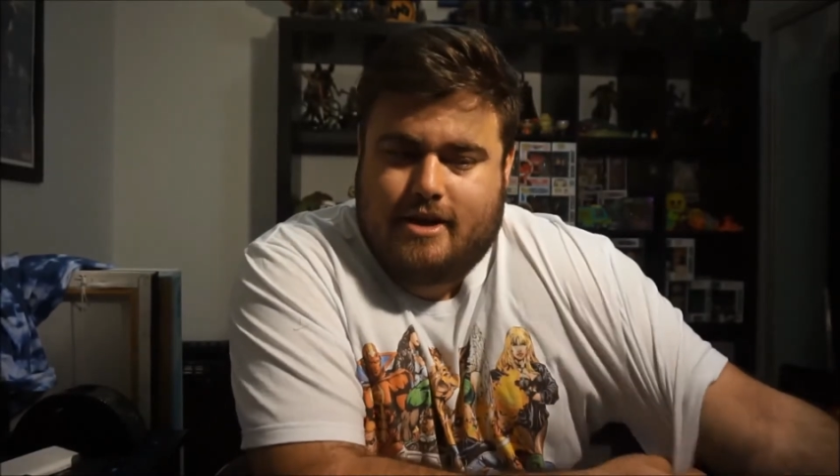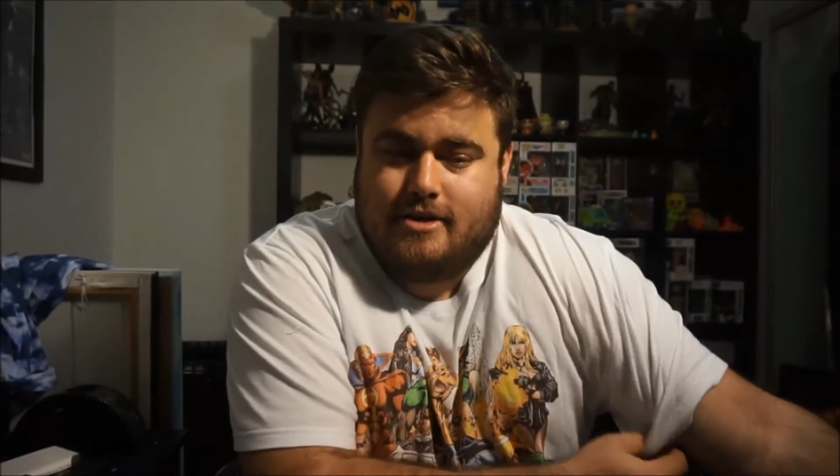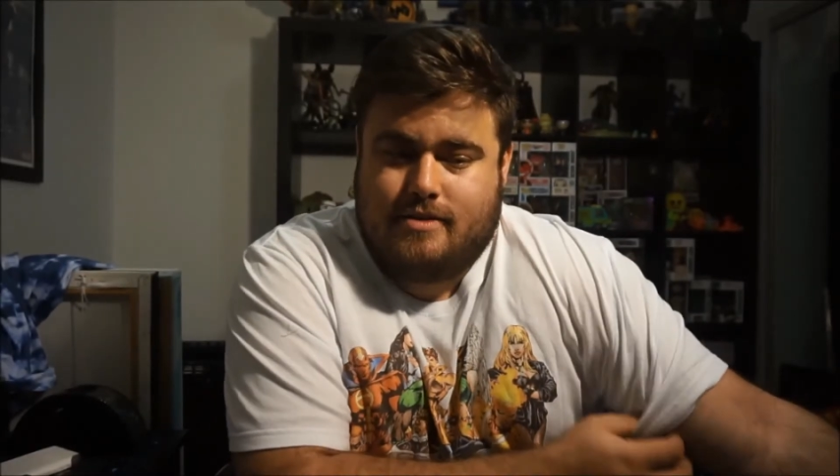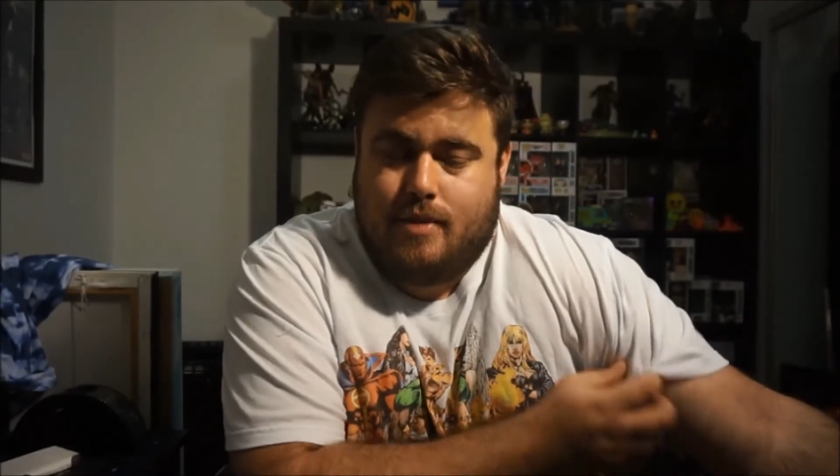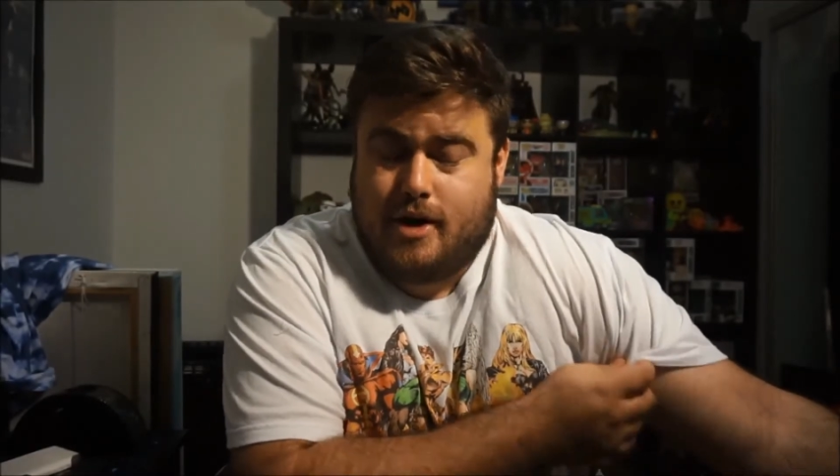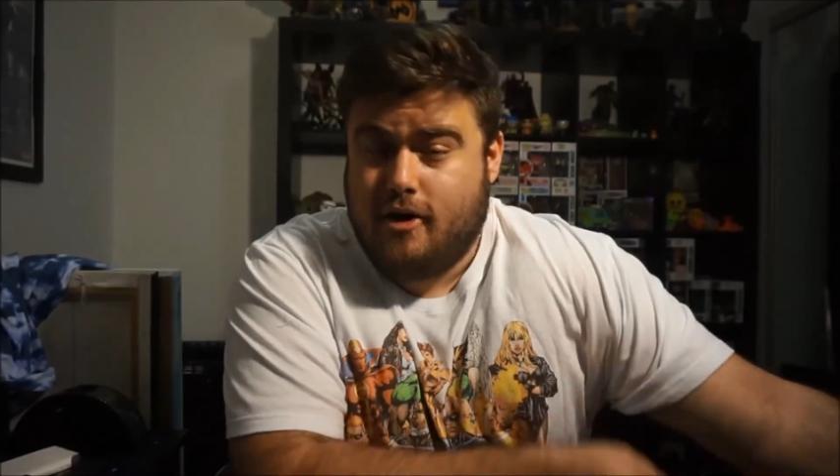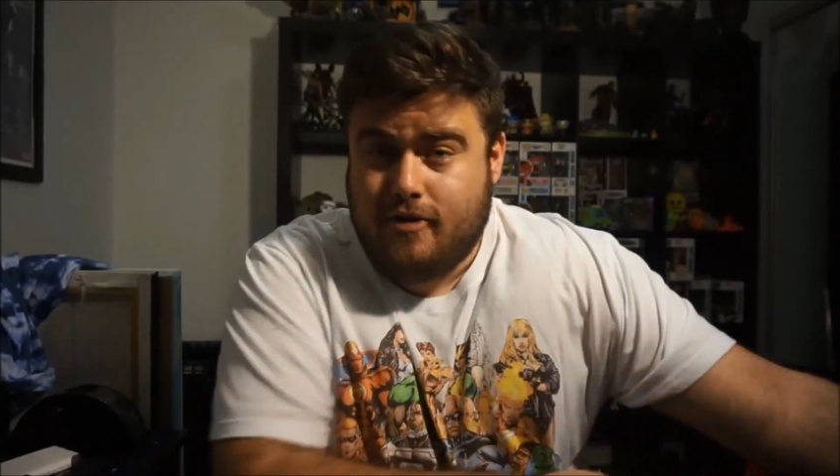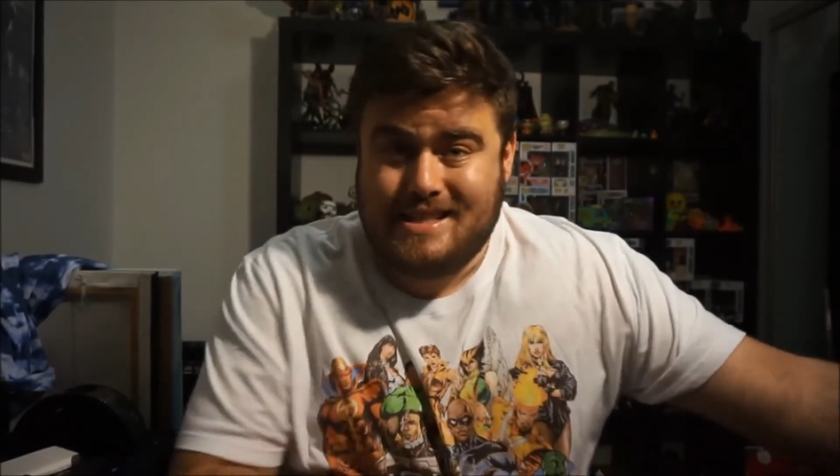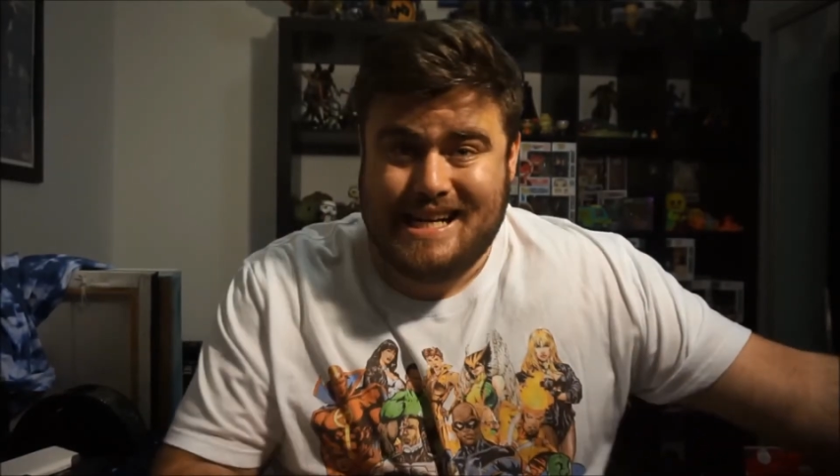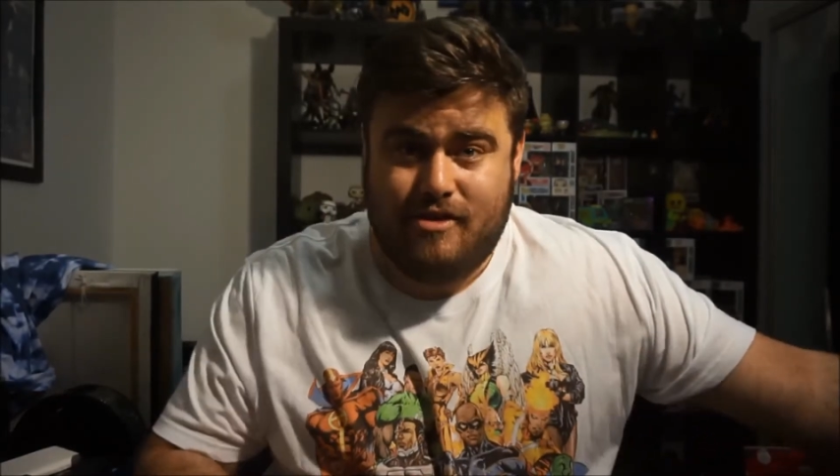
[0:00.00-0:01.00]
because my
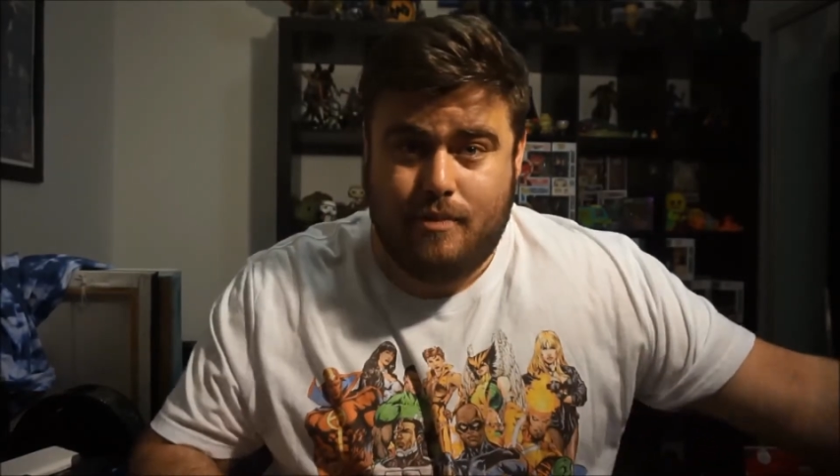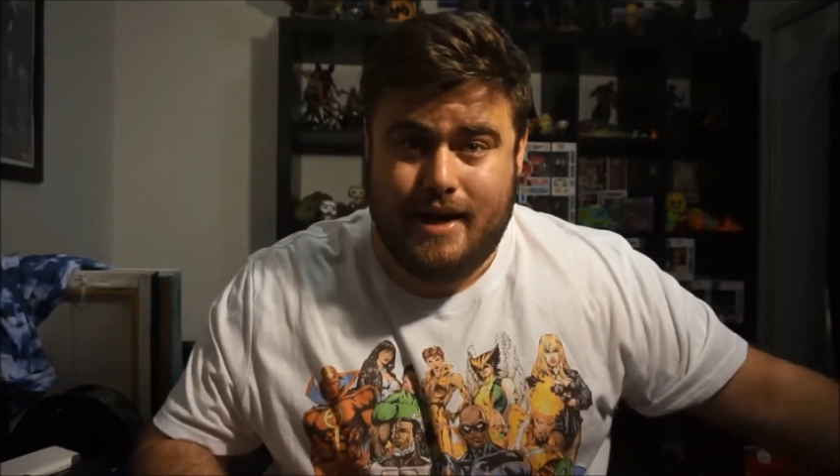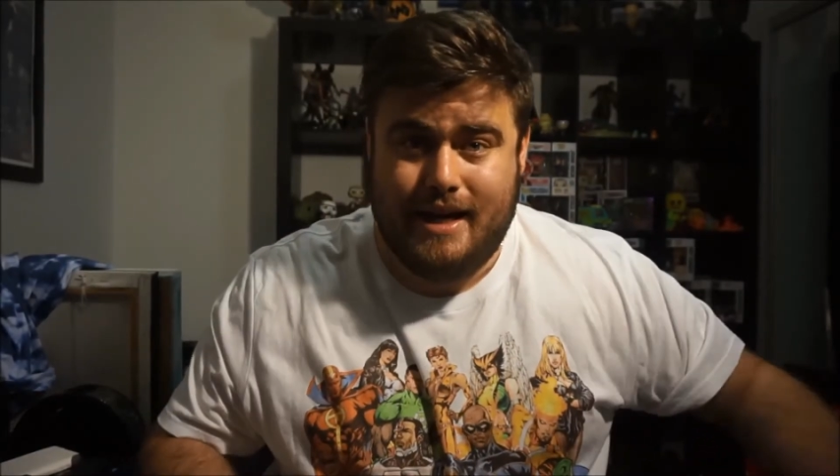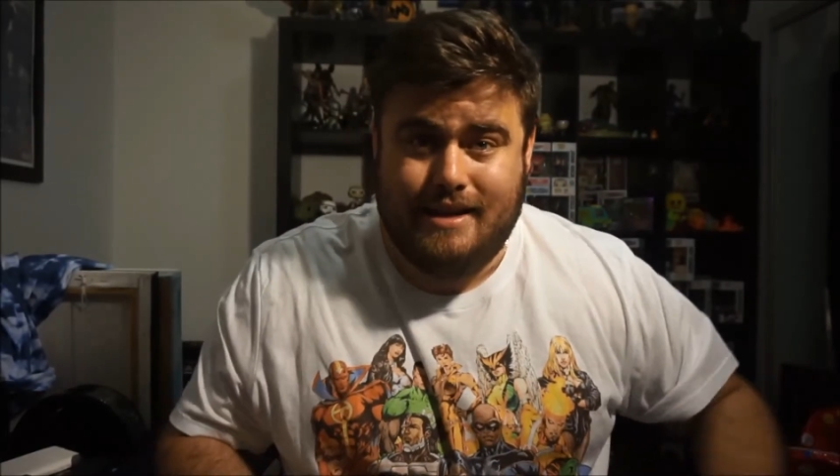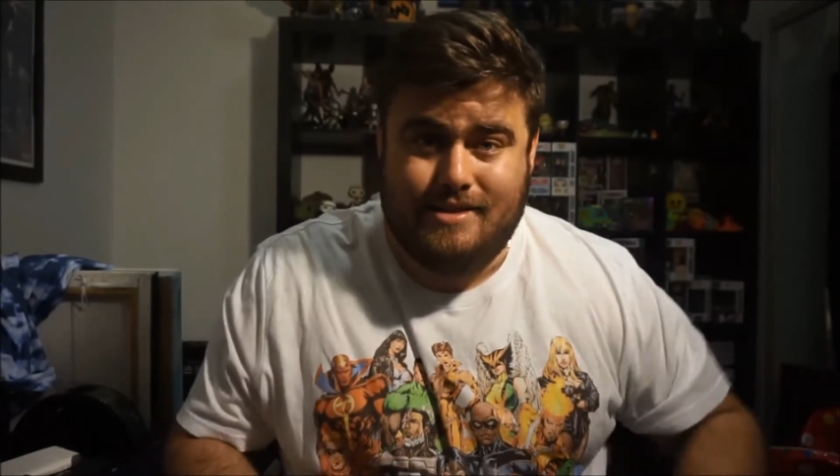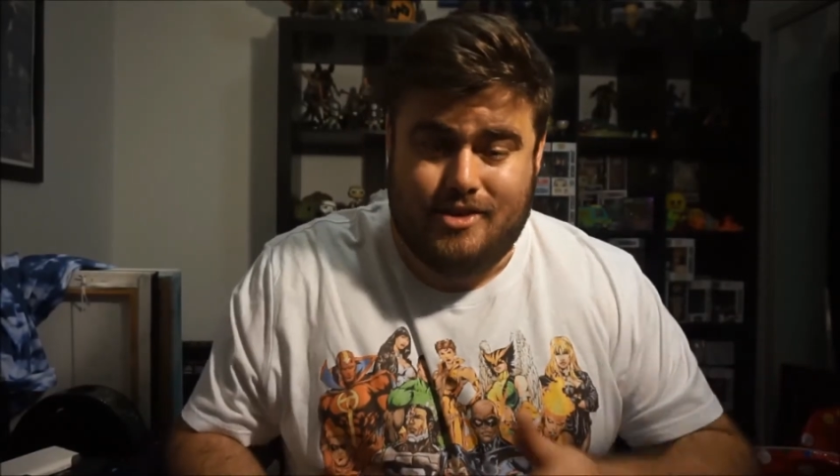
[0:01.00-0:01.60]
girlfriend's never been,